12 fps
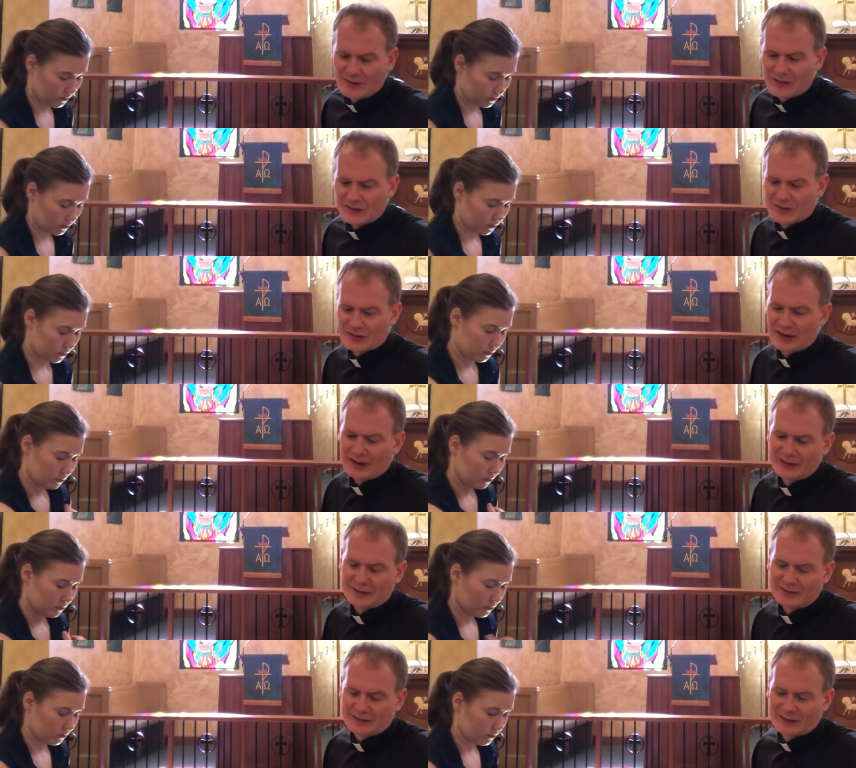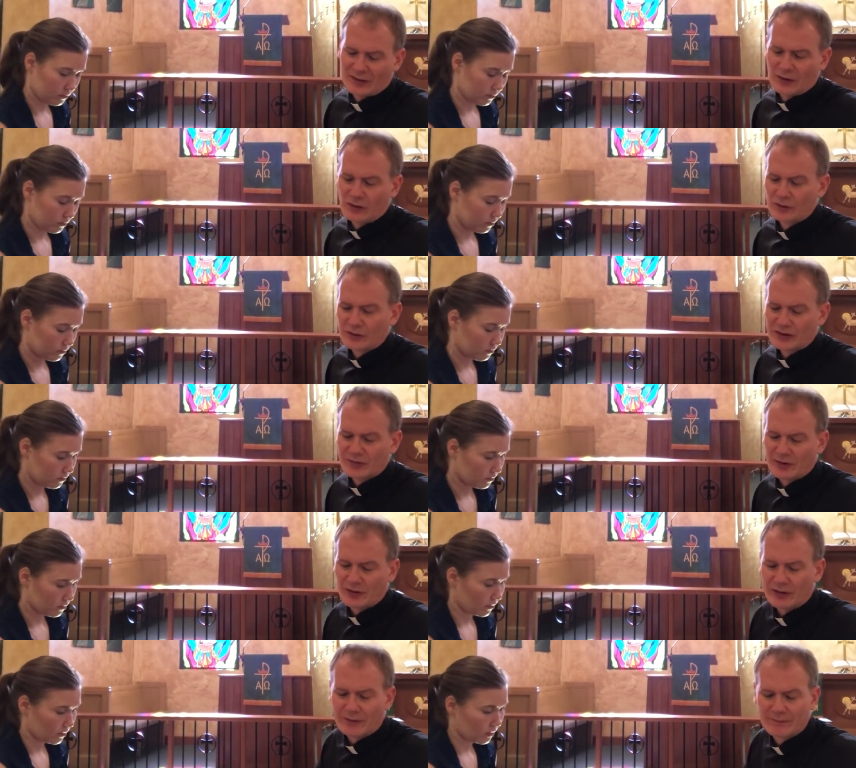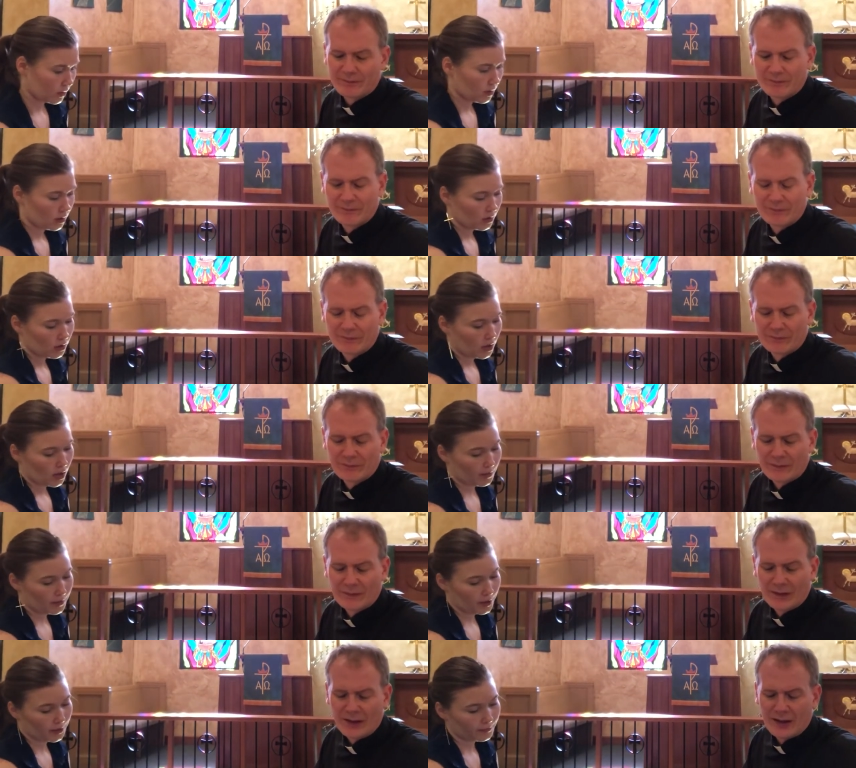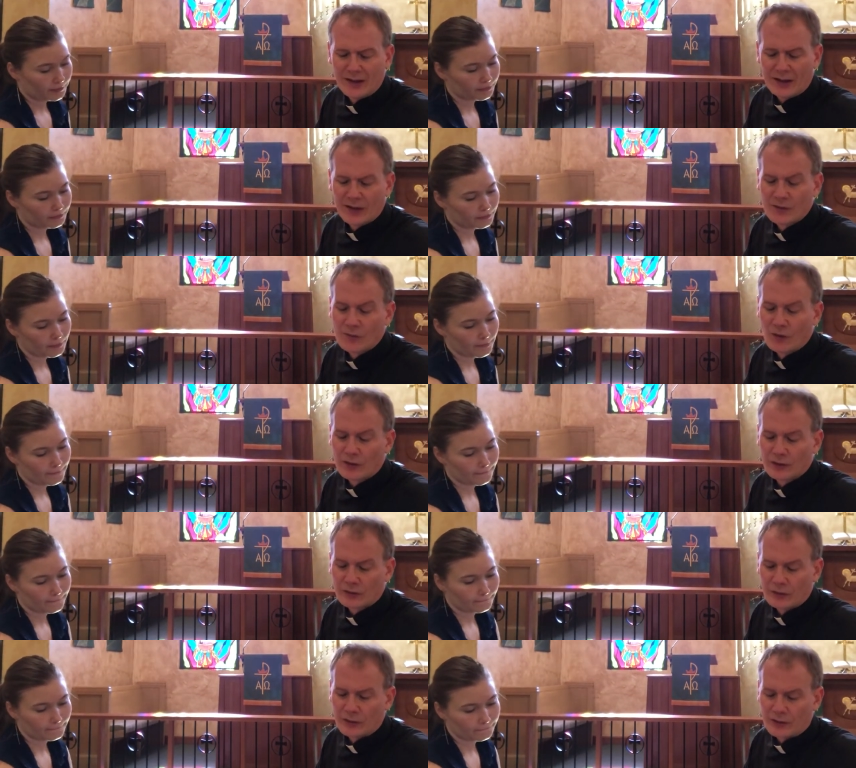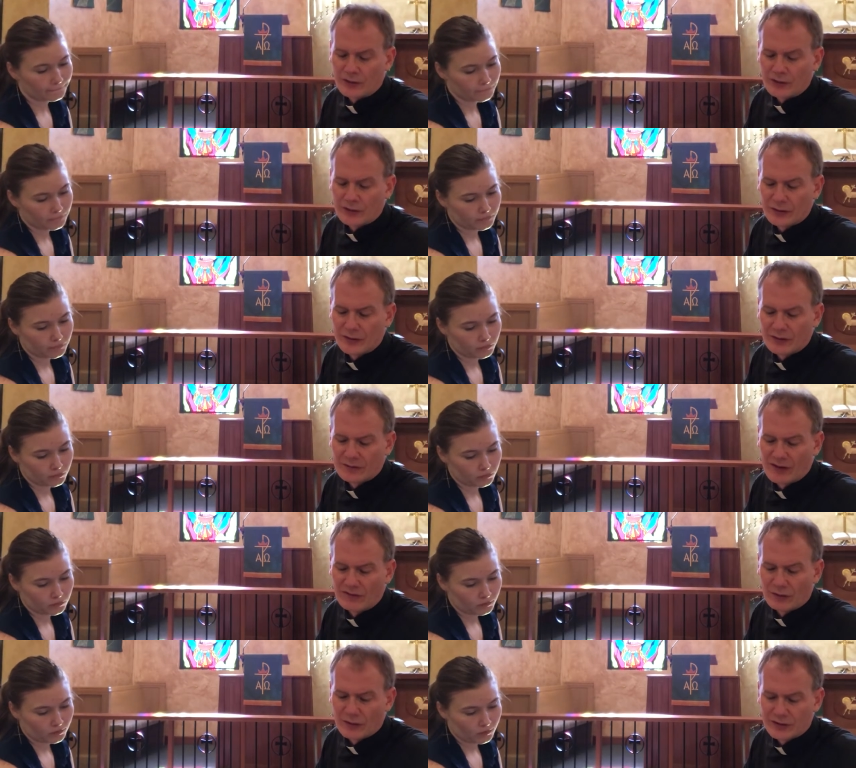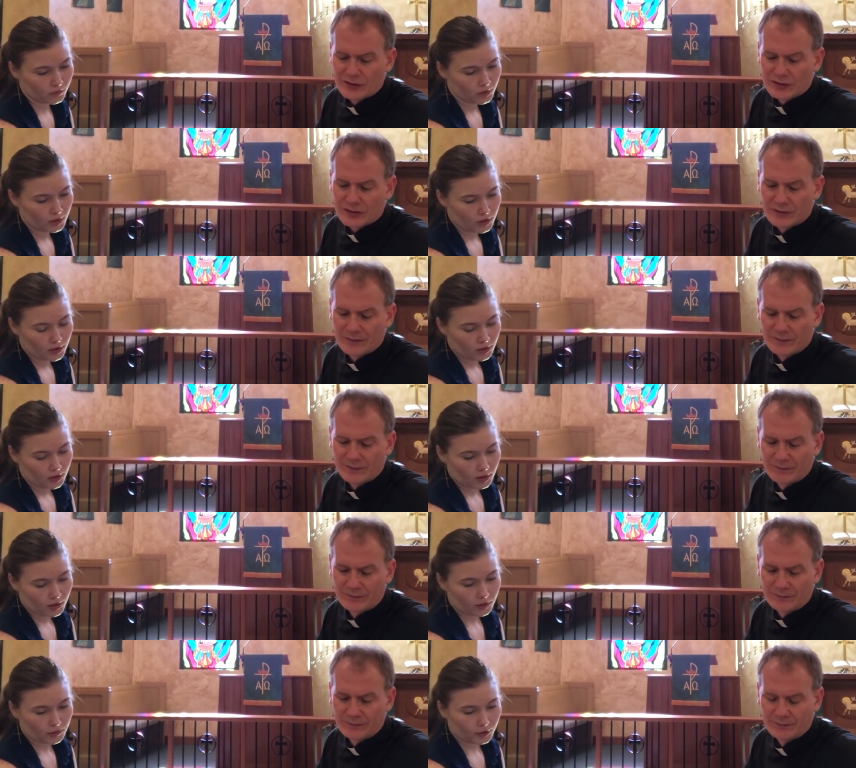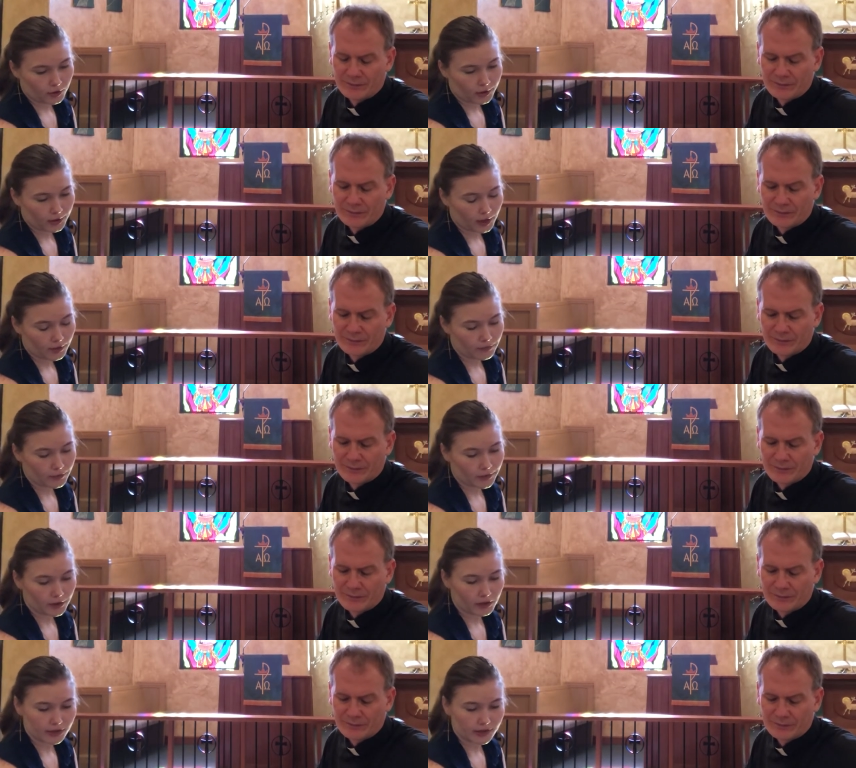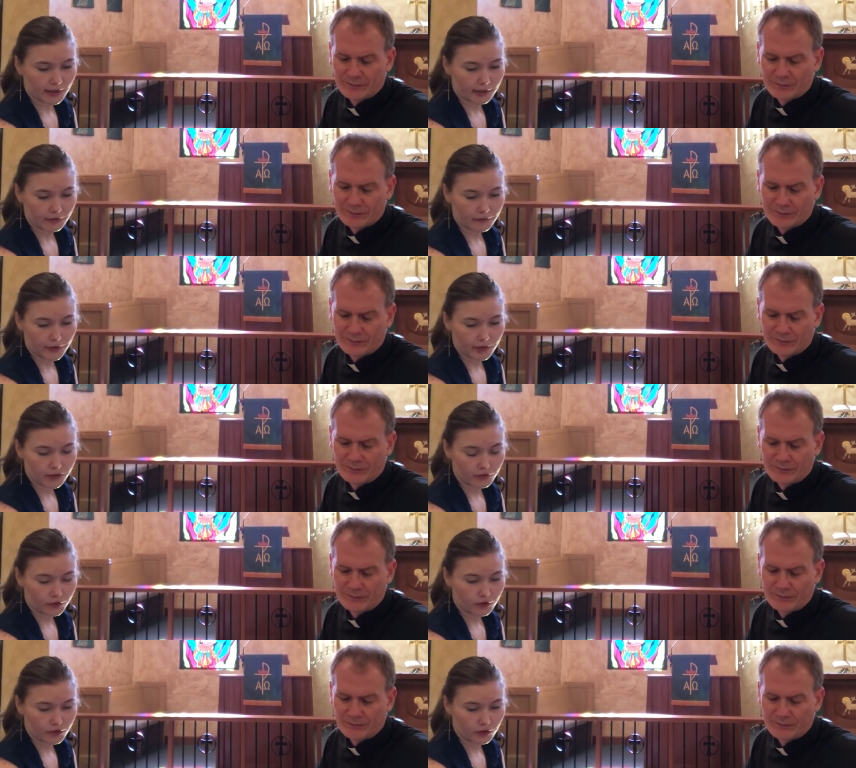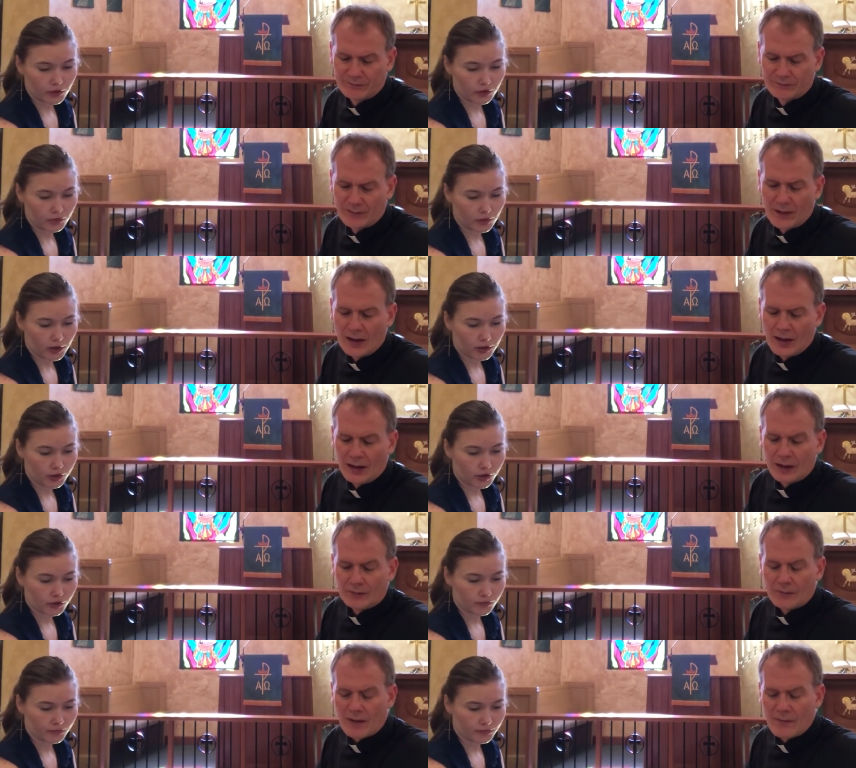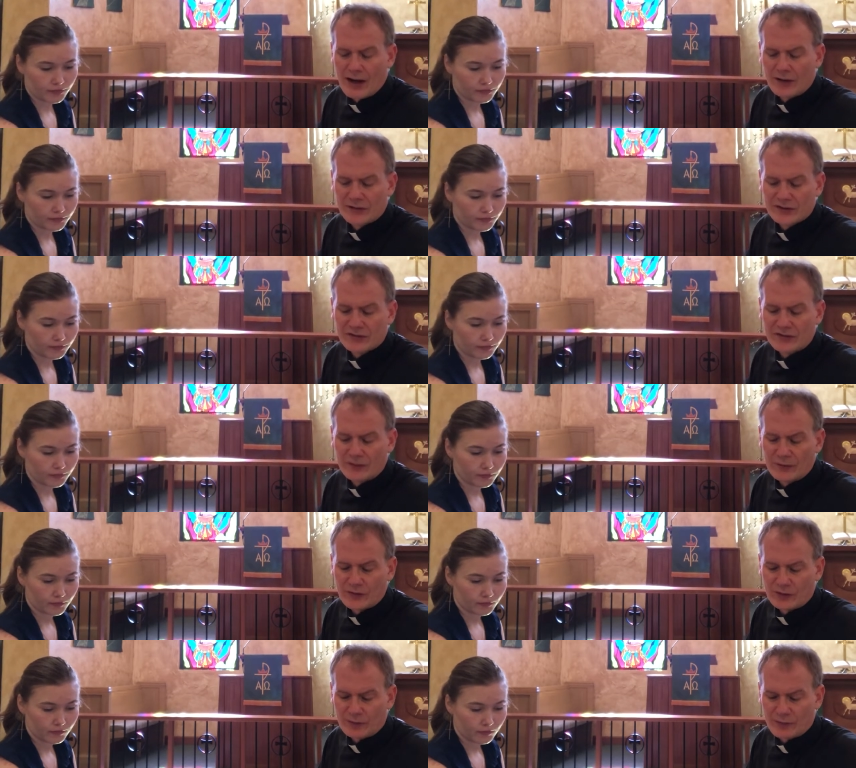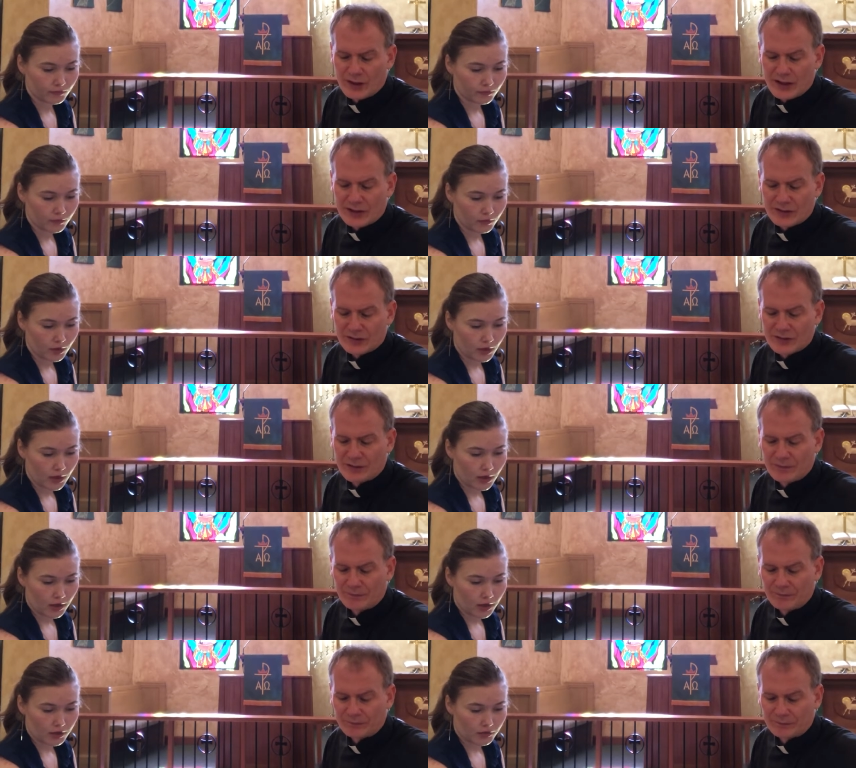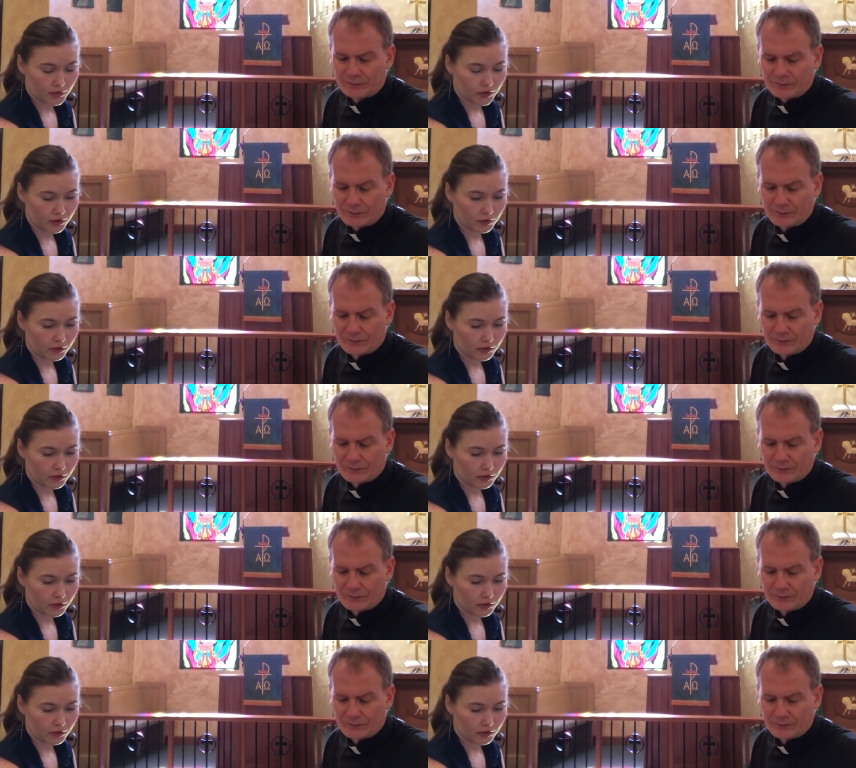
Speaker 1: of the Son, and of the Holy Spirit. Amen. In the morning, O Lord, you hear my voice.
Speaker 2: In the morning, I prepare a sacrifice for you and watch.
Speaker 1: My mouth is filled with your praise.
Speaker 2: And with your